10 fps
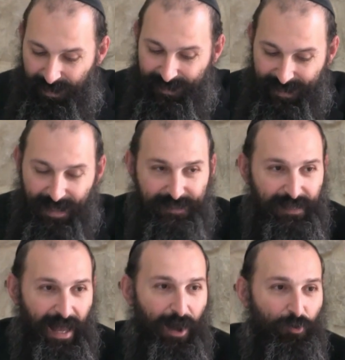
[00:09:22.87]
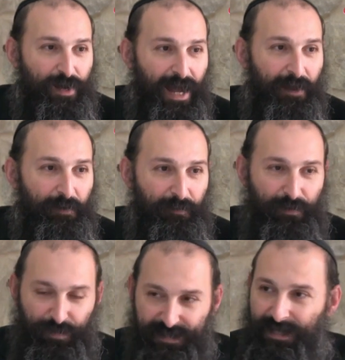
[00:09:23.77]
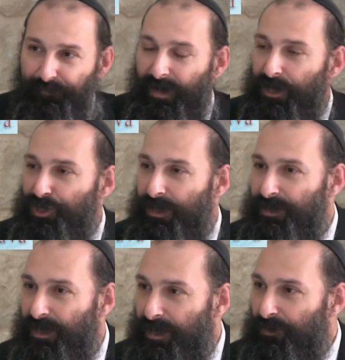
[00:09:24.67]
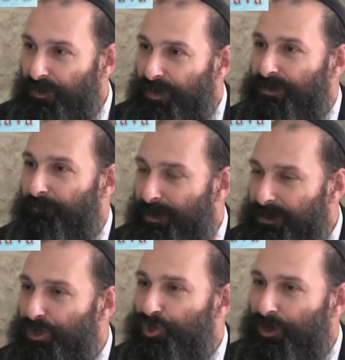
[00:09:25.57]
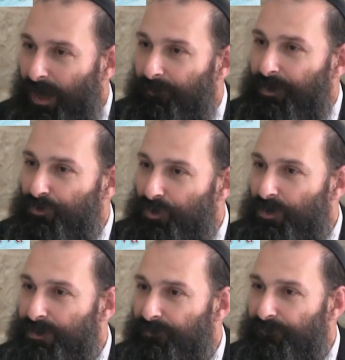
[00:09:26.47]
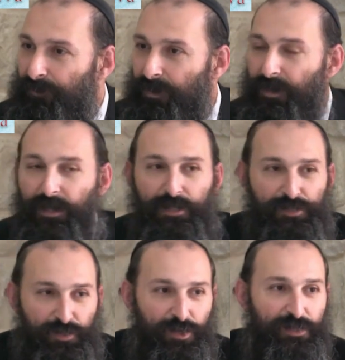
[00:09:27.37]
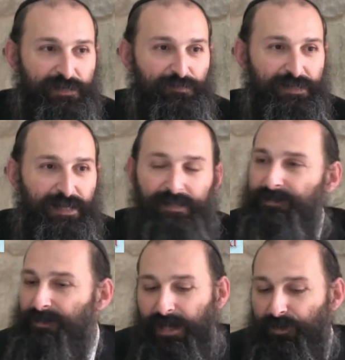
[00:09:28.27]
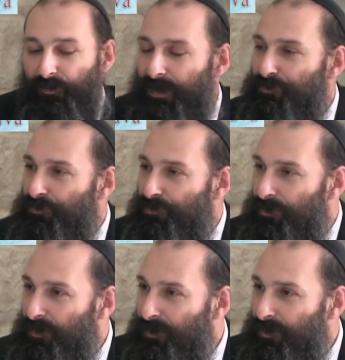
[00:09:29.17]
But it says, how come? I mean, we see in Parashat Yechi that there's a messenger coming to Yosef. So Yosef was like, listen, I don't want to